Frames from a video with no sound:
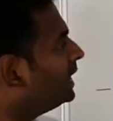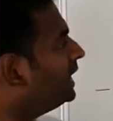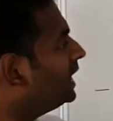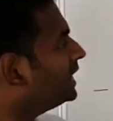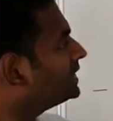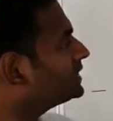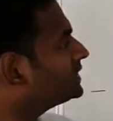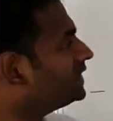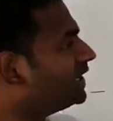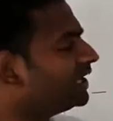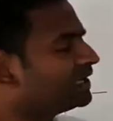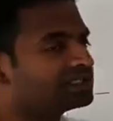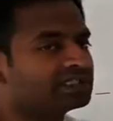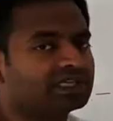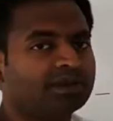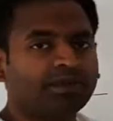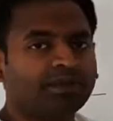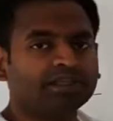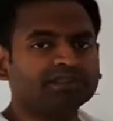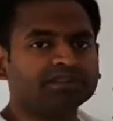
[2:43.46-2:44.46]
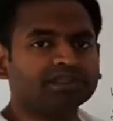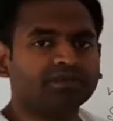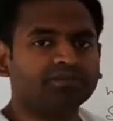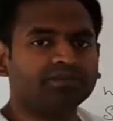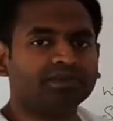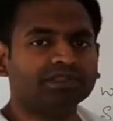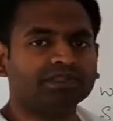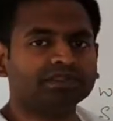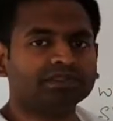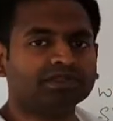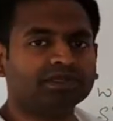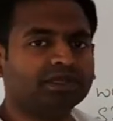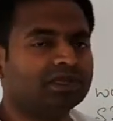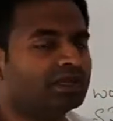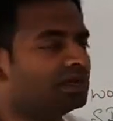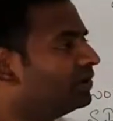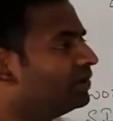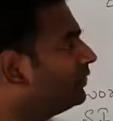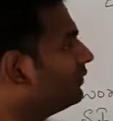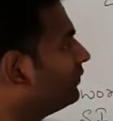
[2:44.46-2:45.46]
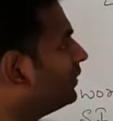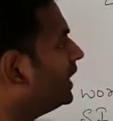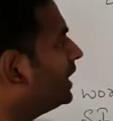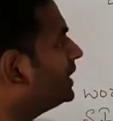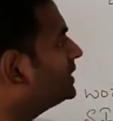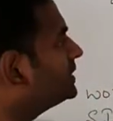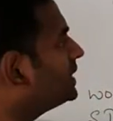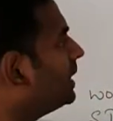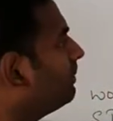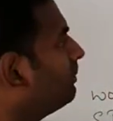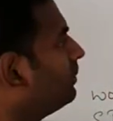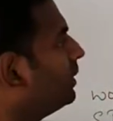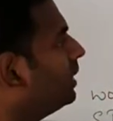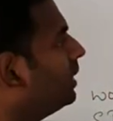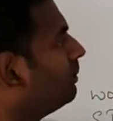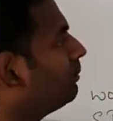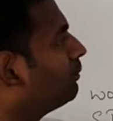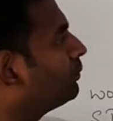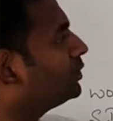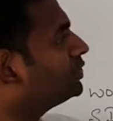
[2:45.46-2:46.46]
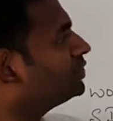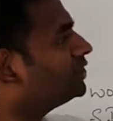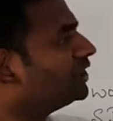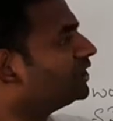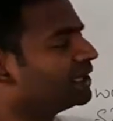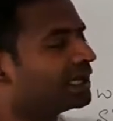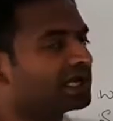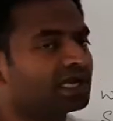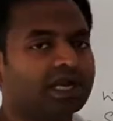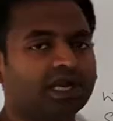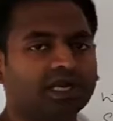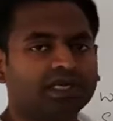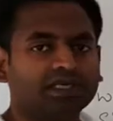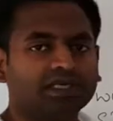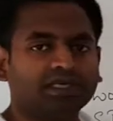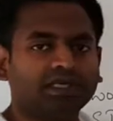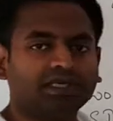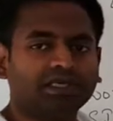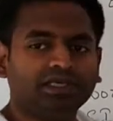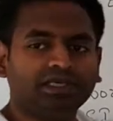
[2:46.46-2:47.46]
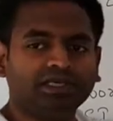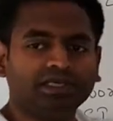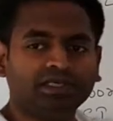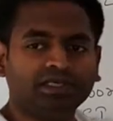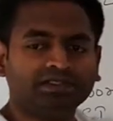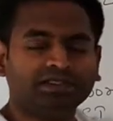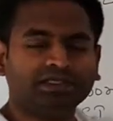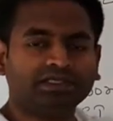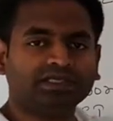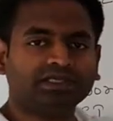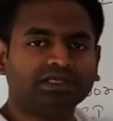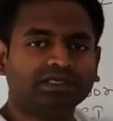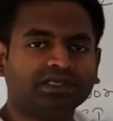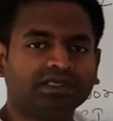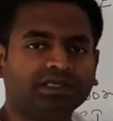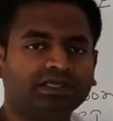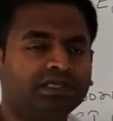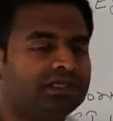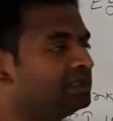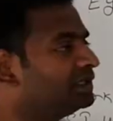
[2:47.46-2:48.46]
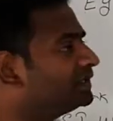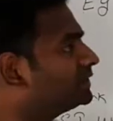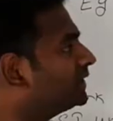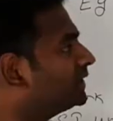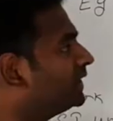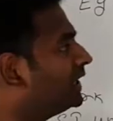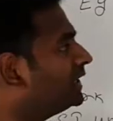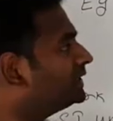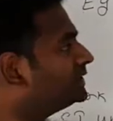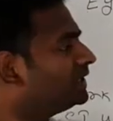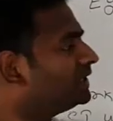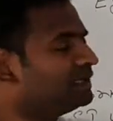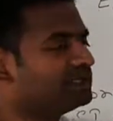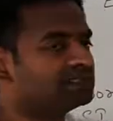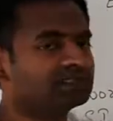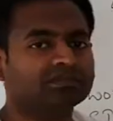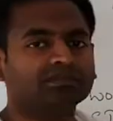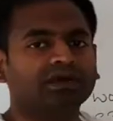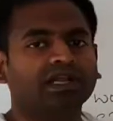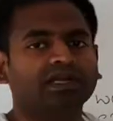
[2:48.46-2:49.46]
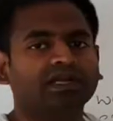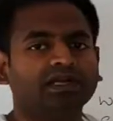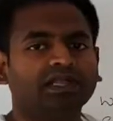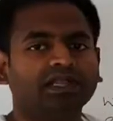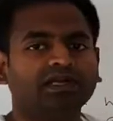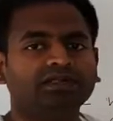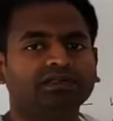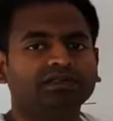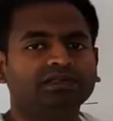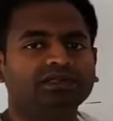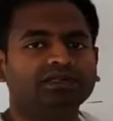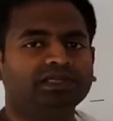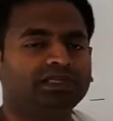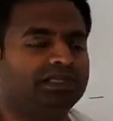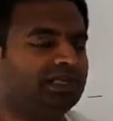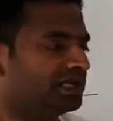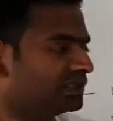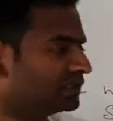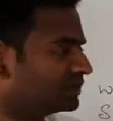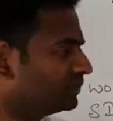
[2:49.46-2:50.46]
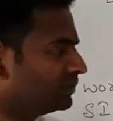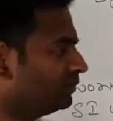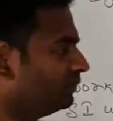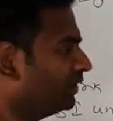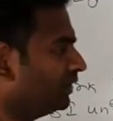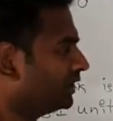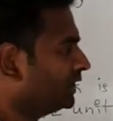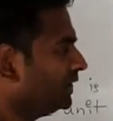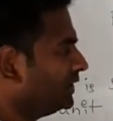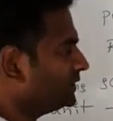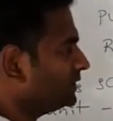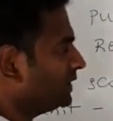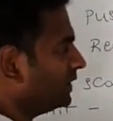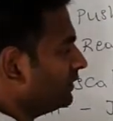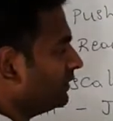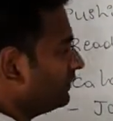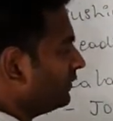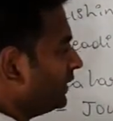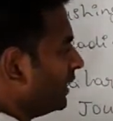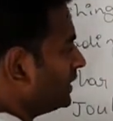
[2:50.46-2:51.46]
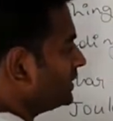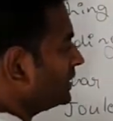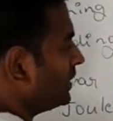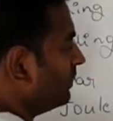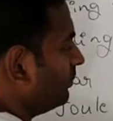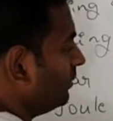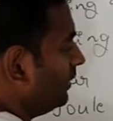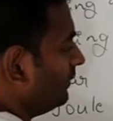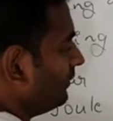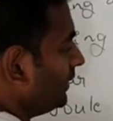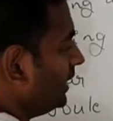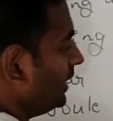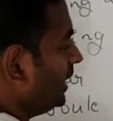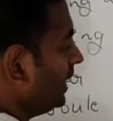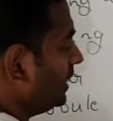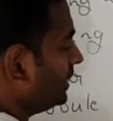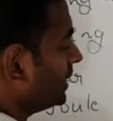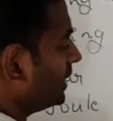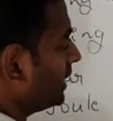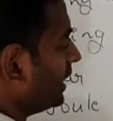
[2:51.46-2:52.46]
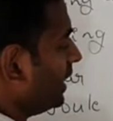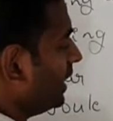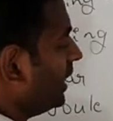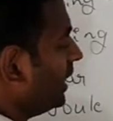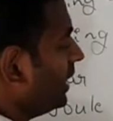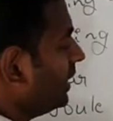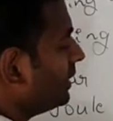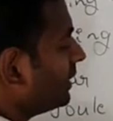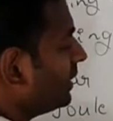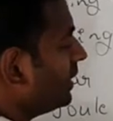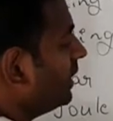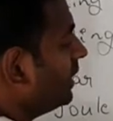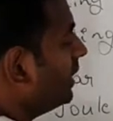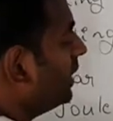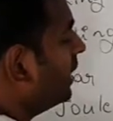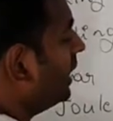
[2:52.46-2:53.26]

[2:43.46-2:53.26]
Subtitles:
Let's take some examples. For example, pushing a cart. In this case, is the work done? Yes, work is done. For example, if I take the cart